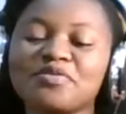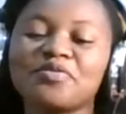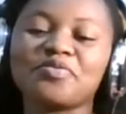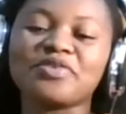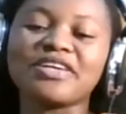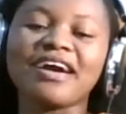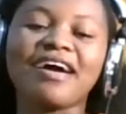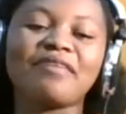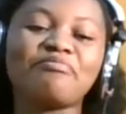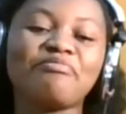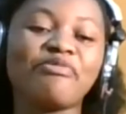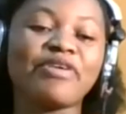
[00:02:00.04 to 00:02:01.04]
show, we
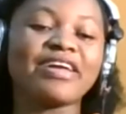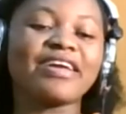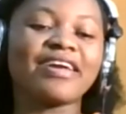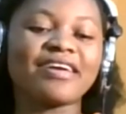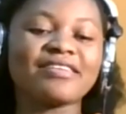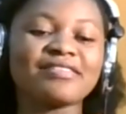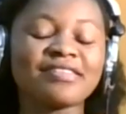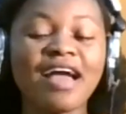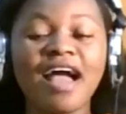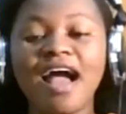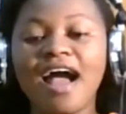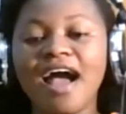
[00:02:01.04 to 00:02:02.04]
are bringing
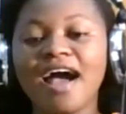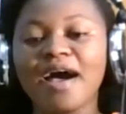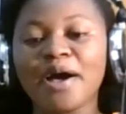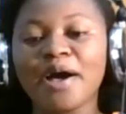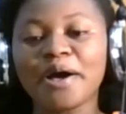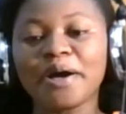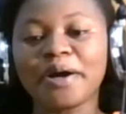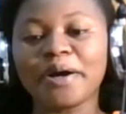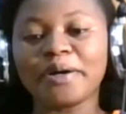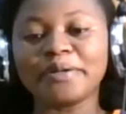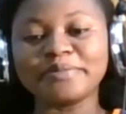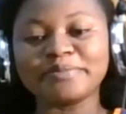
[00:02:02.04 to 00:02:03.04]

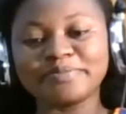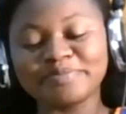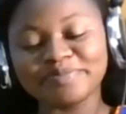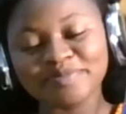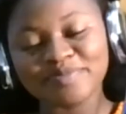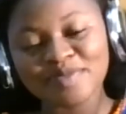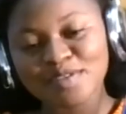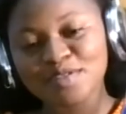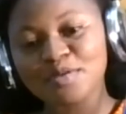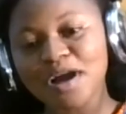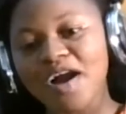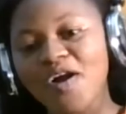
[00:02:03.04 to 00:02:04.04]

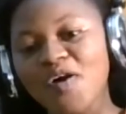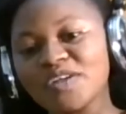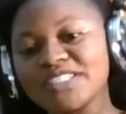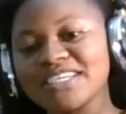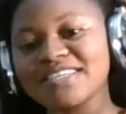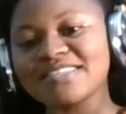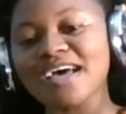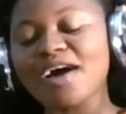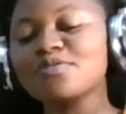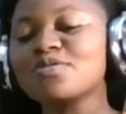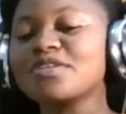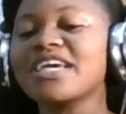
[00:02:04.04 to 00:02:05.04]
to our audience
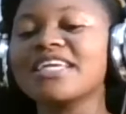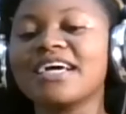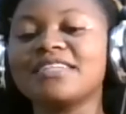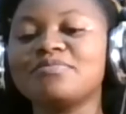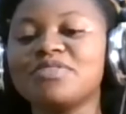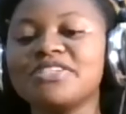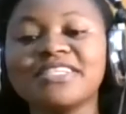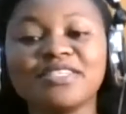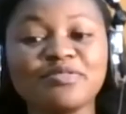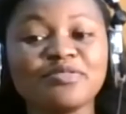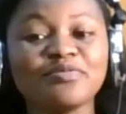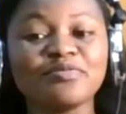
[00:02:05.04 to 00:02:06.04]
how to gain admission
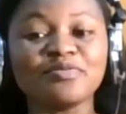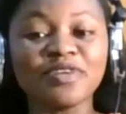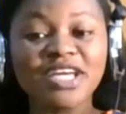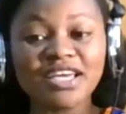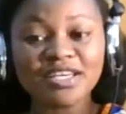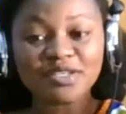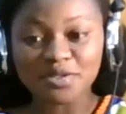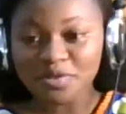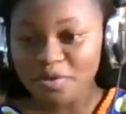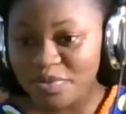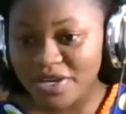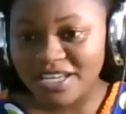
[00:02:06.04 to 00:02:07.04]
into
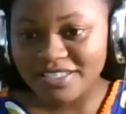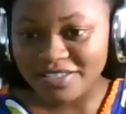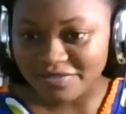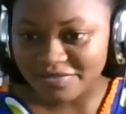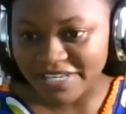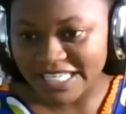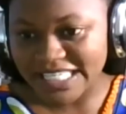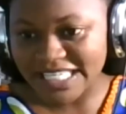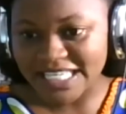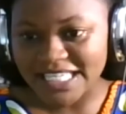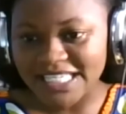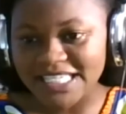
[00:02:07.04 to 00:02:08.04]
European
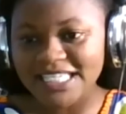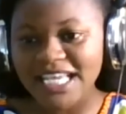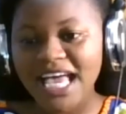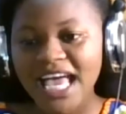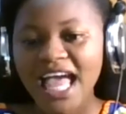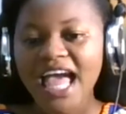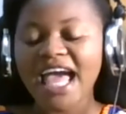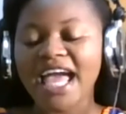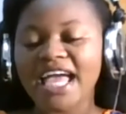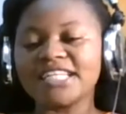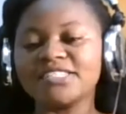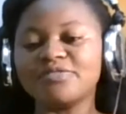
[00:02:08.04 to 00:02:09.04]
universities
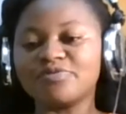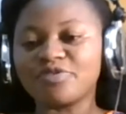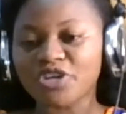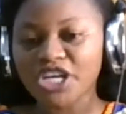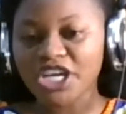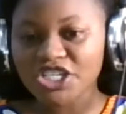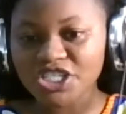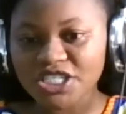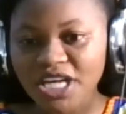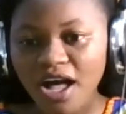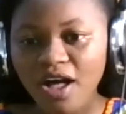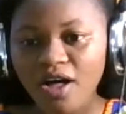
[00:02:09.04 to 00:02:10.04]
and
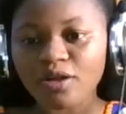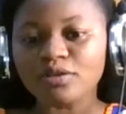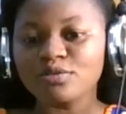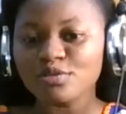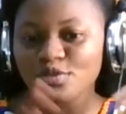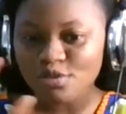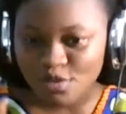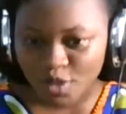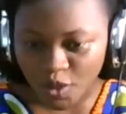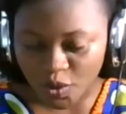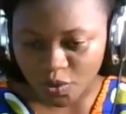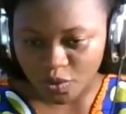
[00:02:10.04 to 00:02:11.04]
vocational
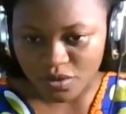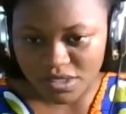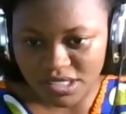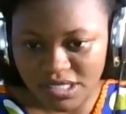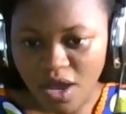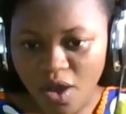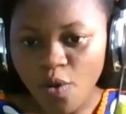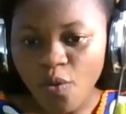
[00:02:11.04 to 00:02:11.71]
schools.